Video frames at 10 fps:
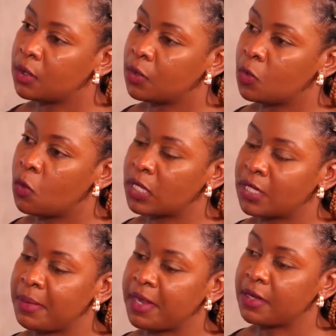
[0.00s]
what
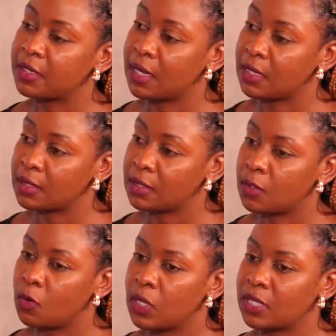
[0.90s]
are my returns,
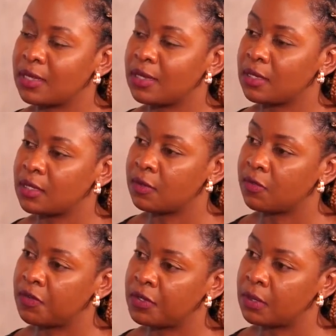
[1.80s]
what are the risks
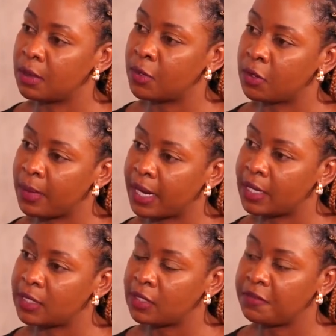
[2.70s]
involved in the bond
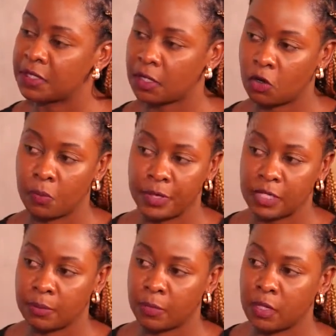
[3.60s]
market, if it's a
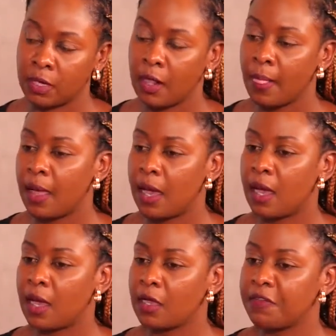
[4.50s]
corporate bond,
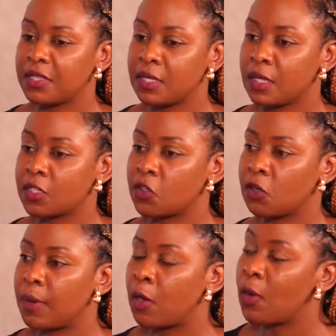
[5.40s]
if it's in the stock
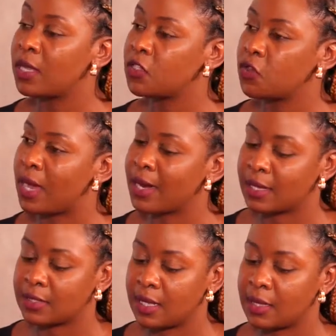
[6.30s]
market. Once you
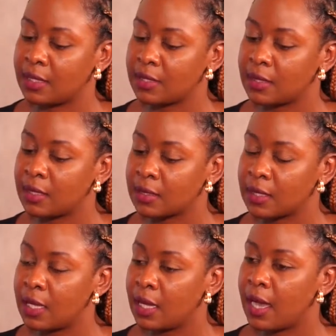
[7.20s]
understand these things,
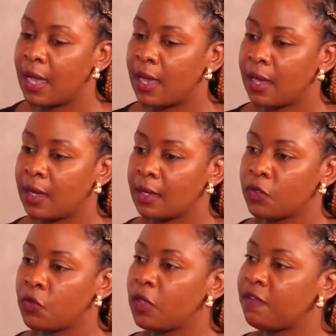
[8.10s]

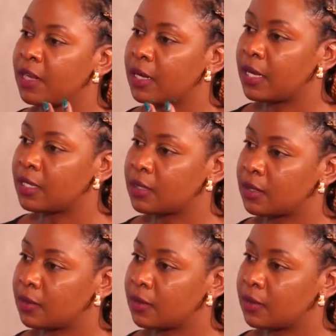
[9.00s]
you even get,